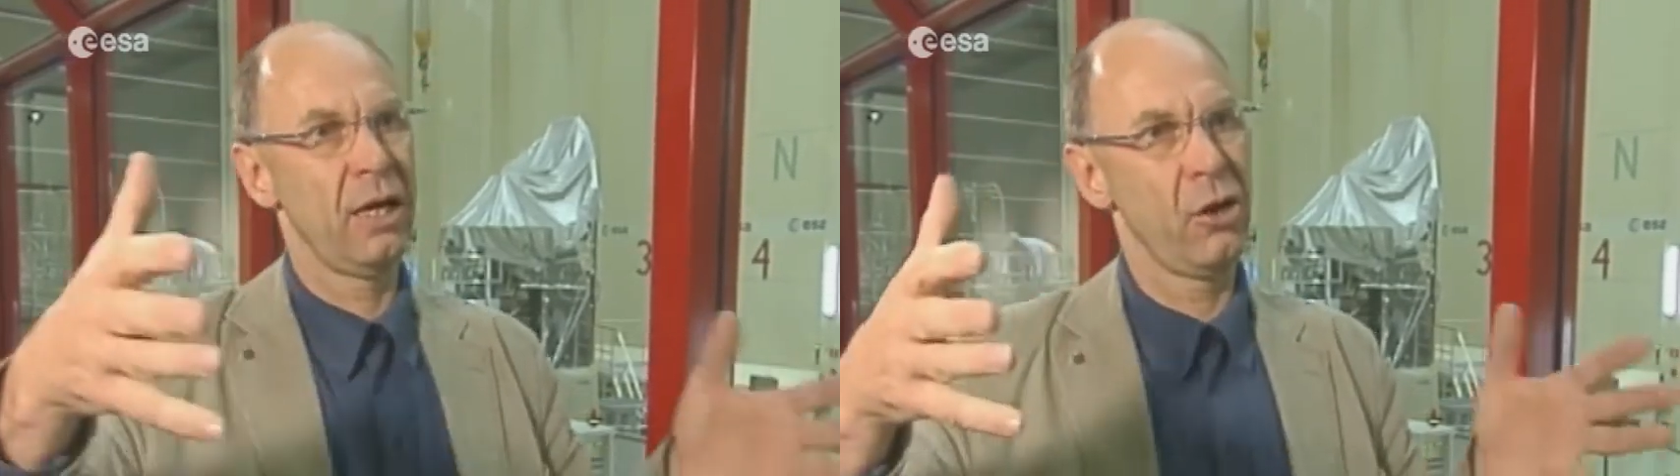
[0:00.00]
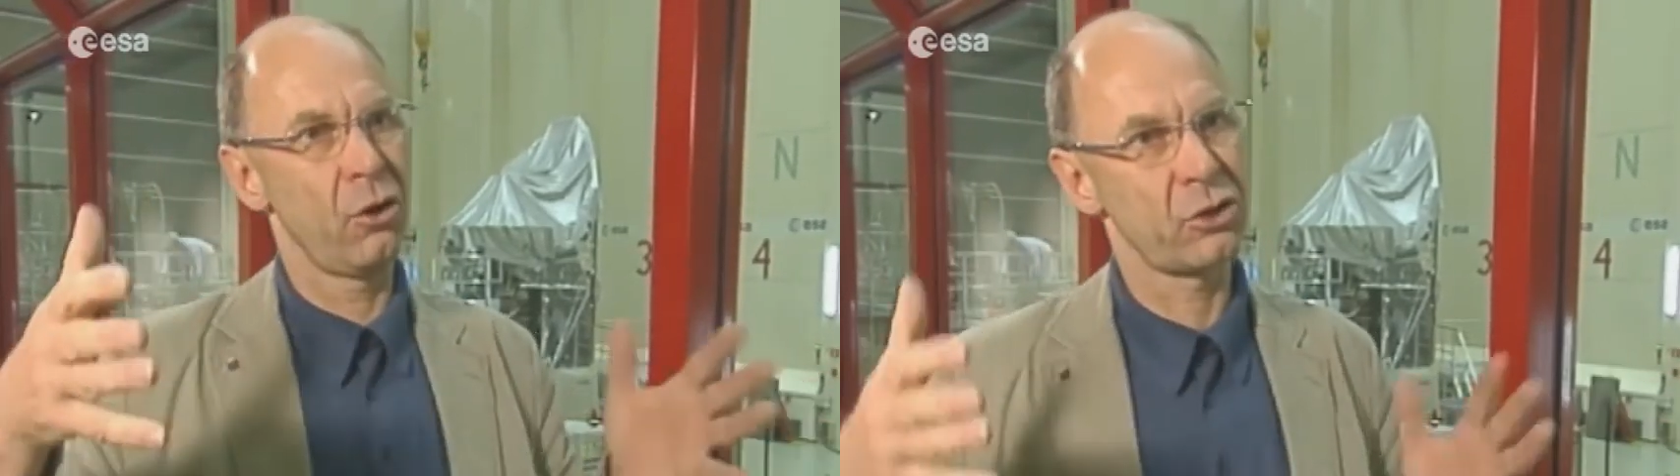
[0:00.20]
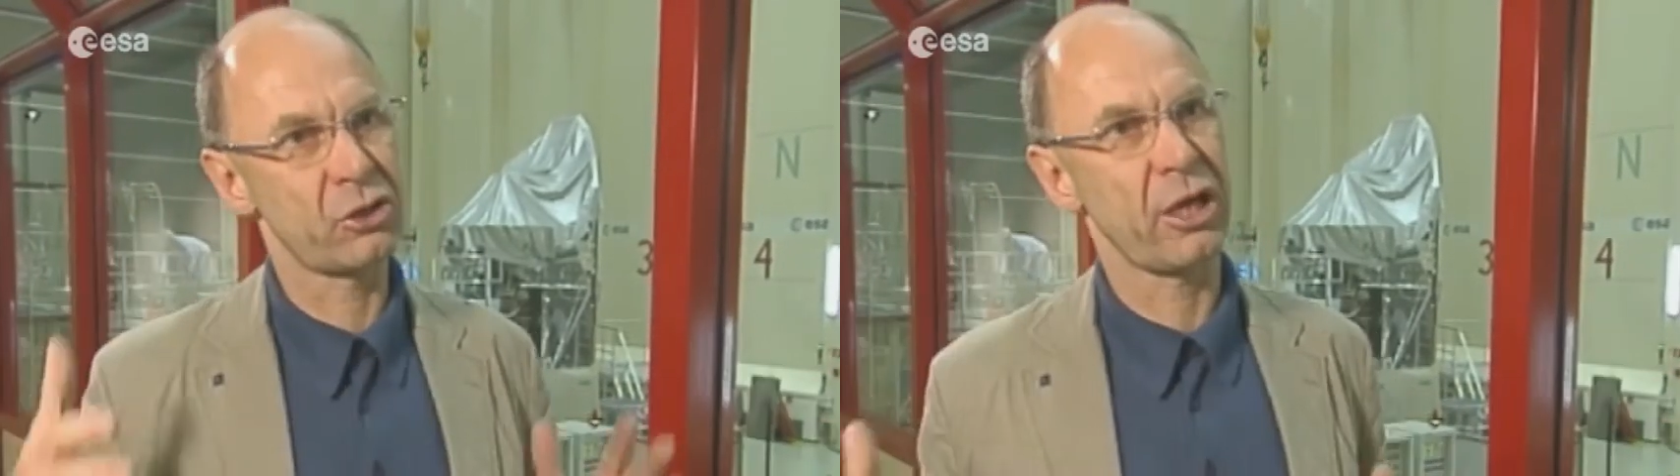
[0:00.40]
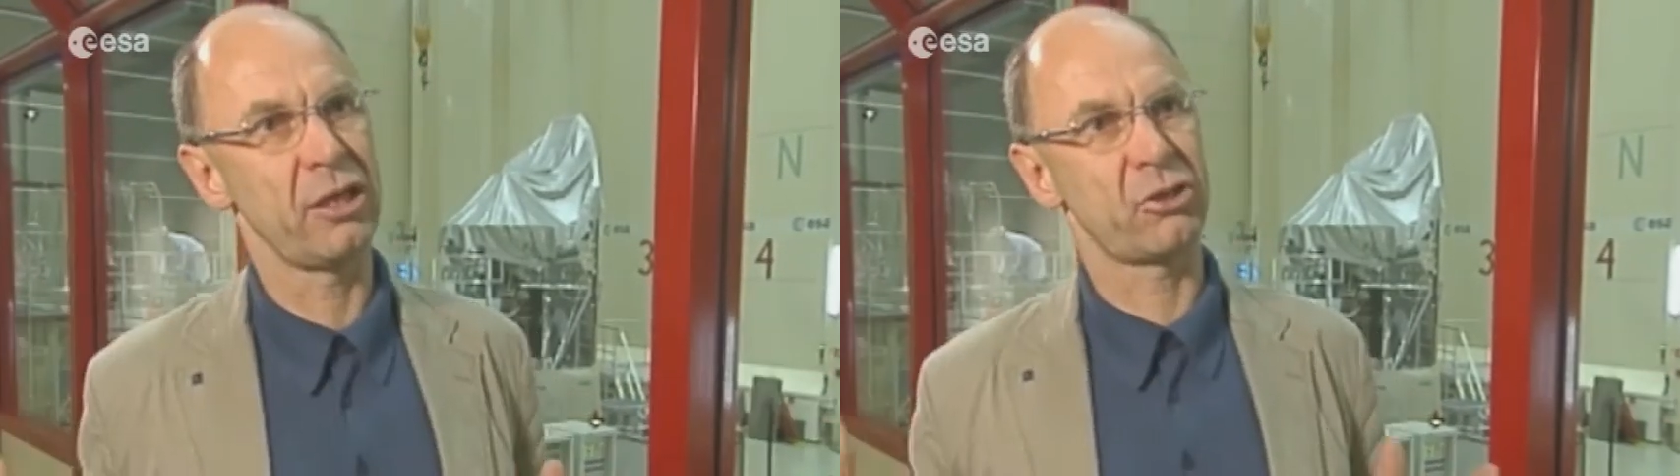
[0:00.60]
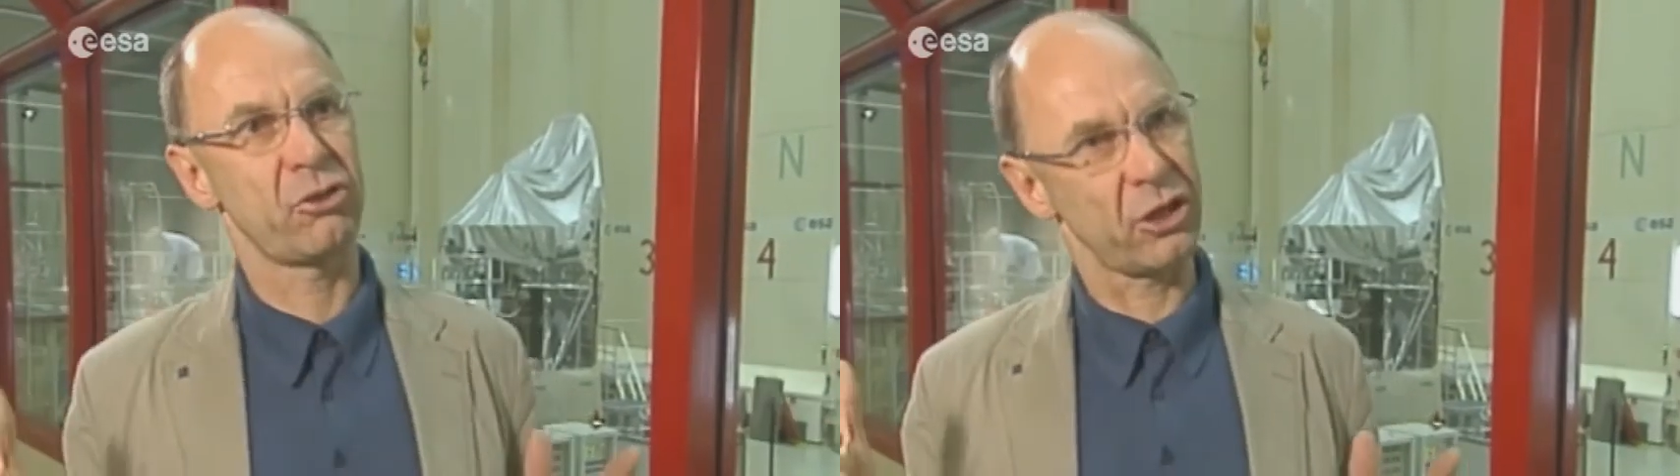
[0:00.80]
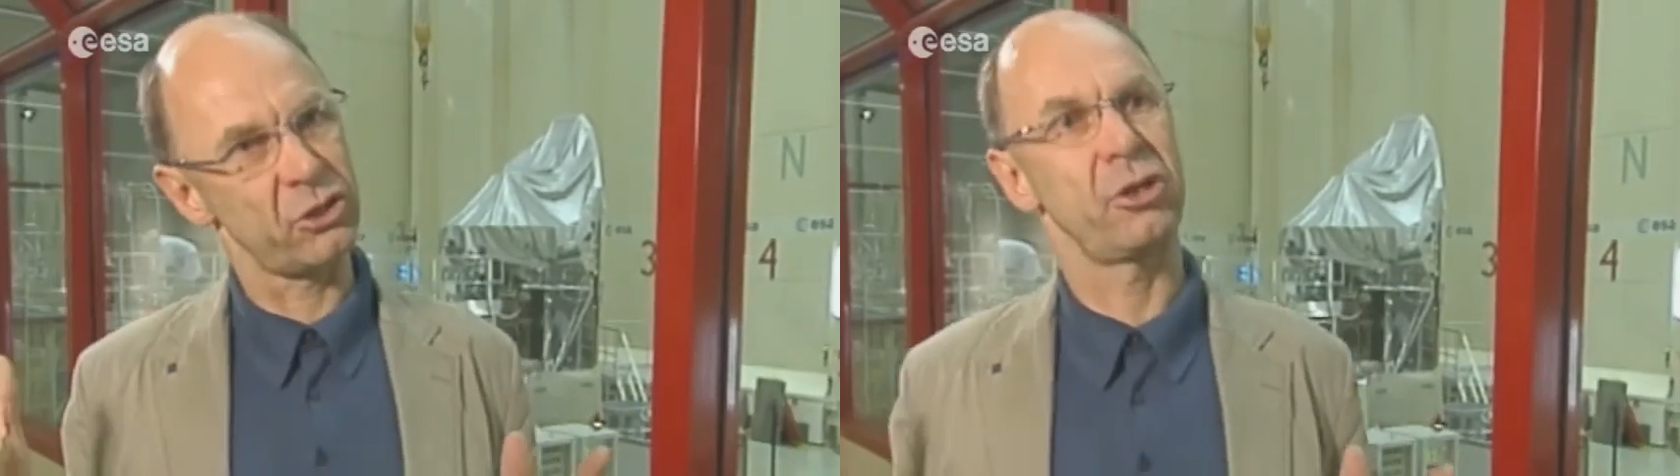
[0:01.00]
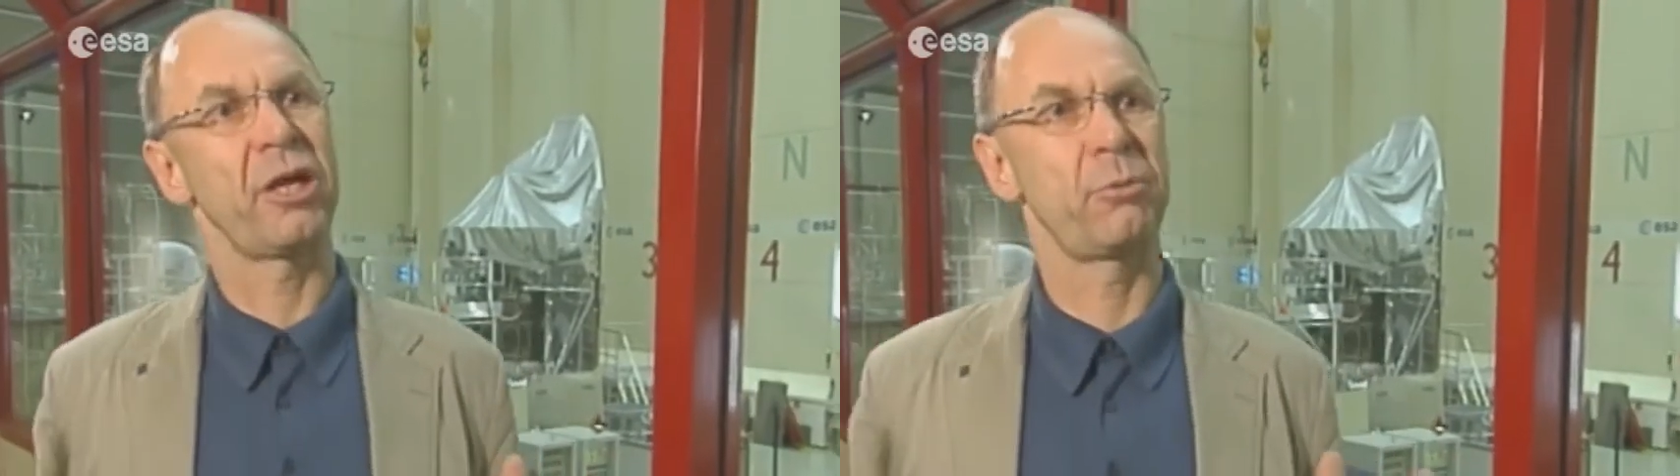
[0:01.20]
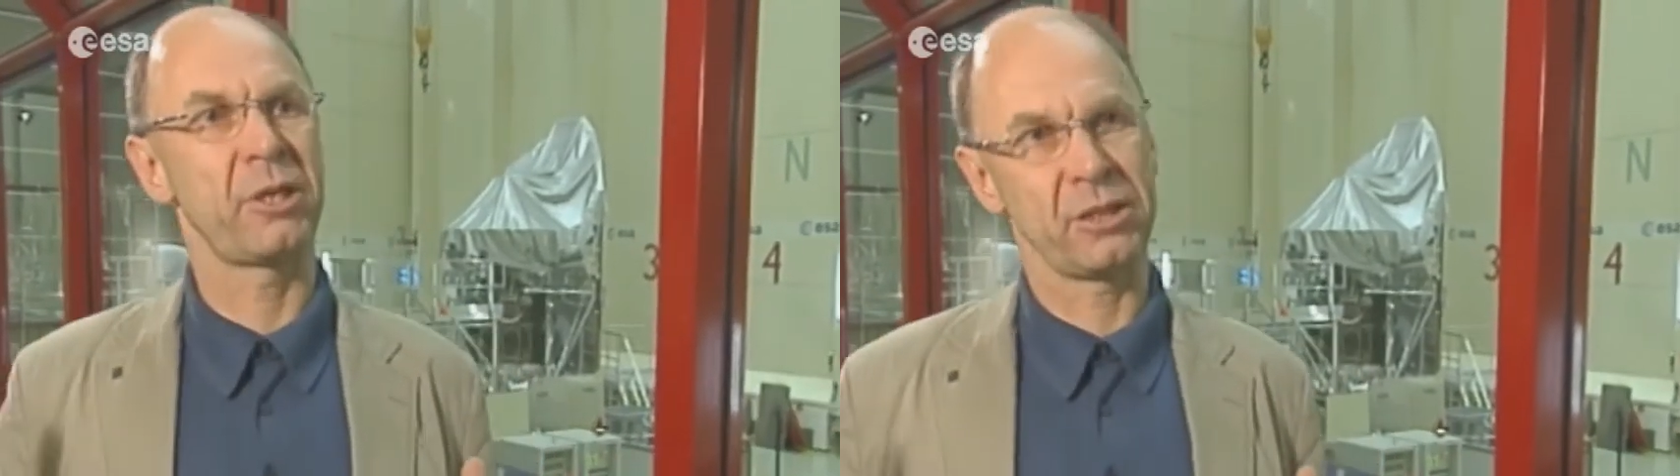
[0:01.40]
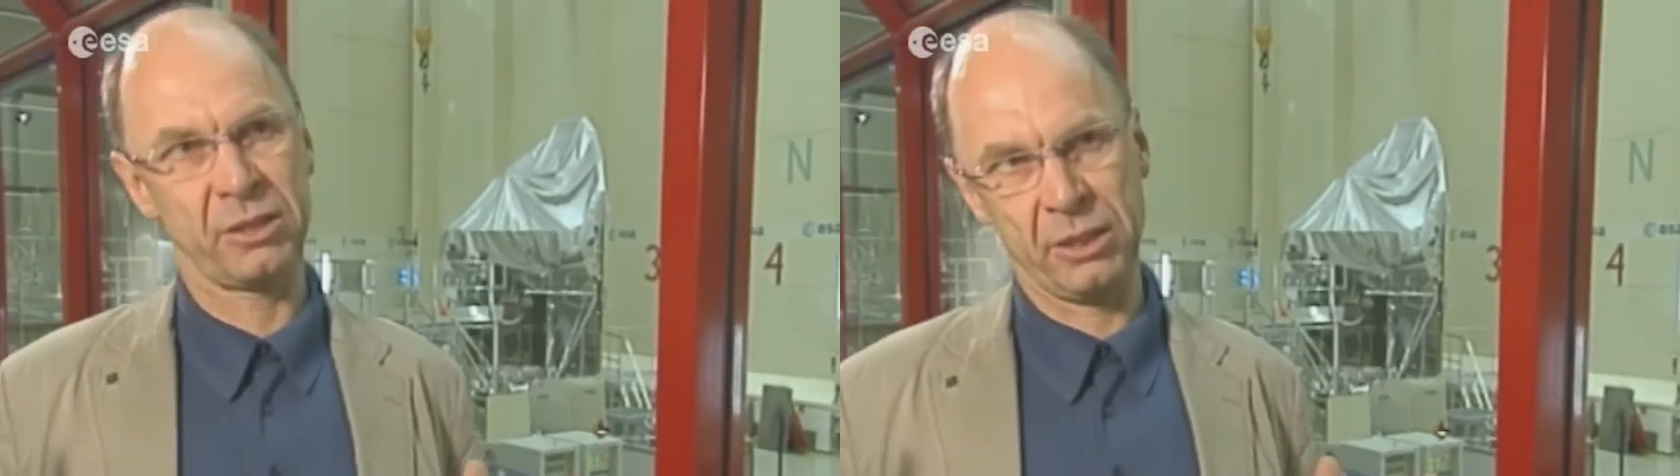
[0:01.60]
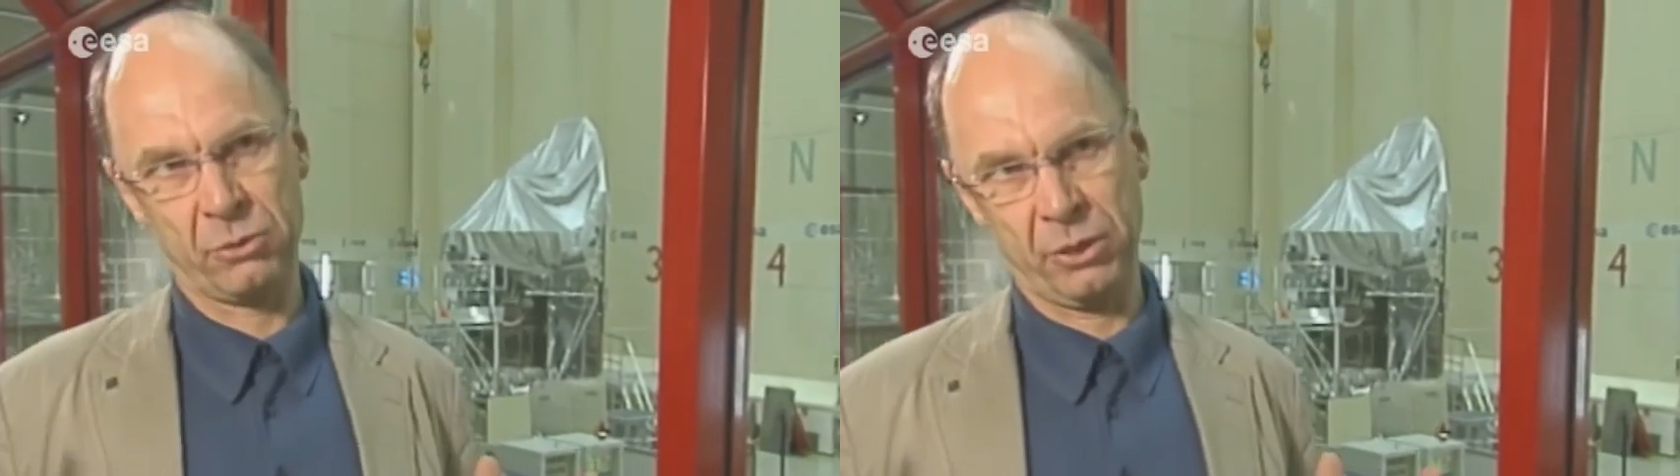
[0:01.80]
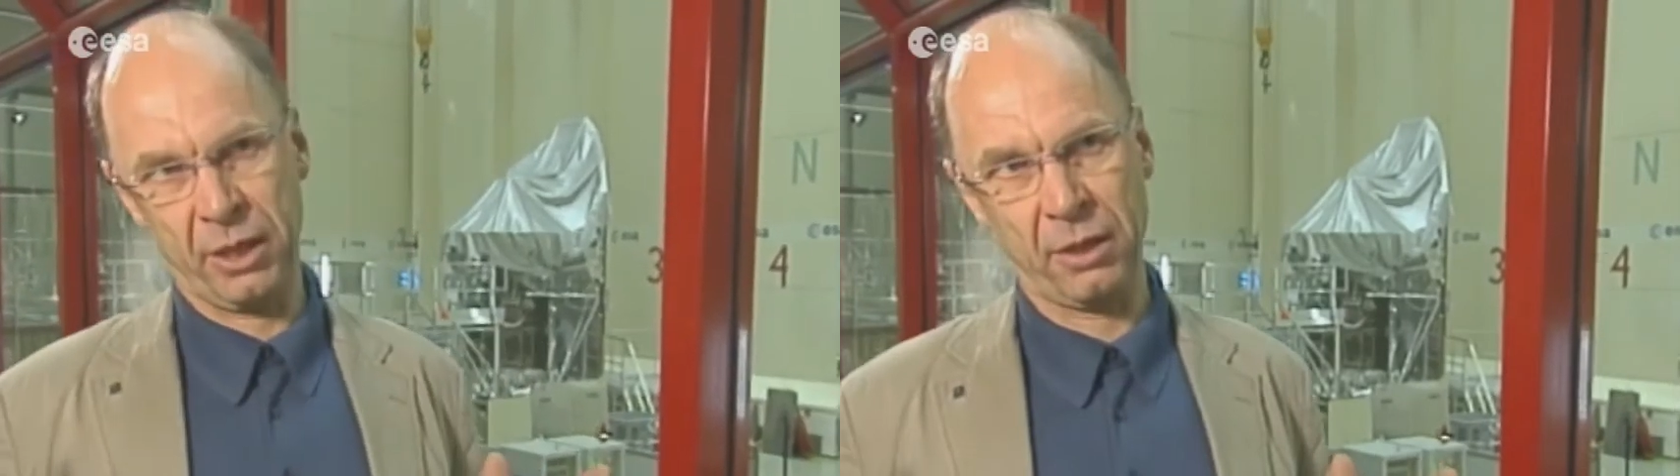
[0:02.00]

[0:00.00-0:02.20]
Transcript: large-scale structure that we can see today?